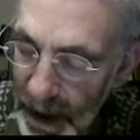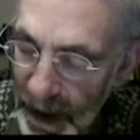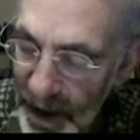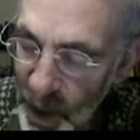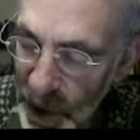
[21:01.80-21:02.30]

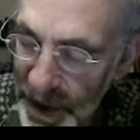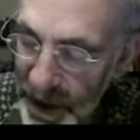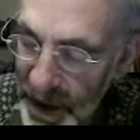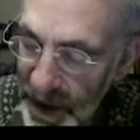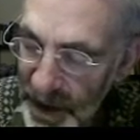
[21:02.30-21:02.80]

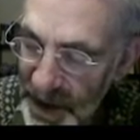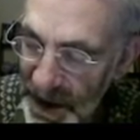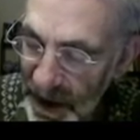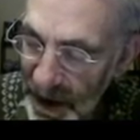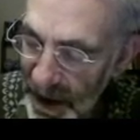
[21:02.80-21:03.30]
I1 up
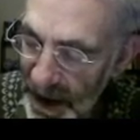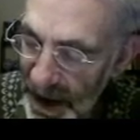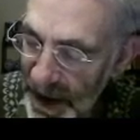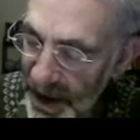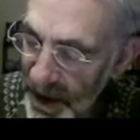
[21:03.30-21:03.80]
to
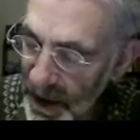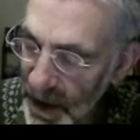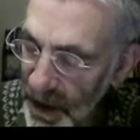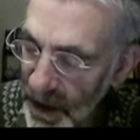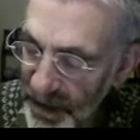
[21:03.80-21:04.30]
in,
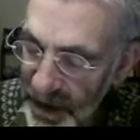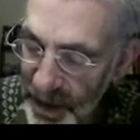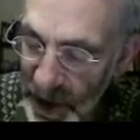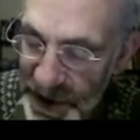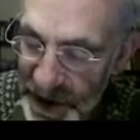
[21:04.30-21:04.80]
of
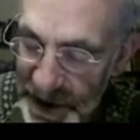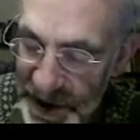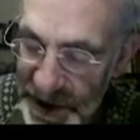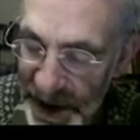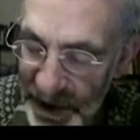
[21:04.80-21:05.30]

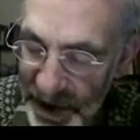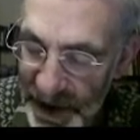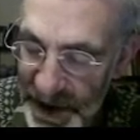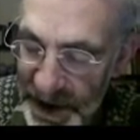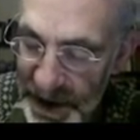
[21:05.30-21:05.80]
homogeneous
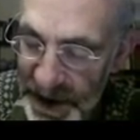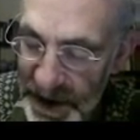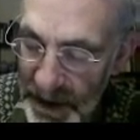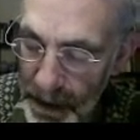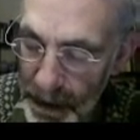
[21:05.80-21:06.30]
generators.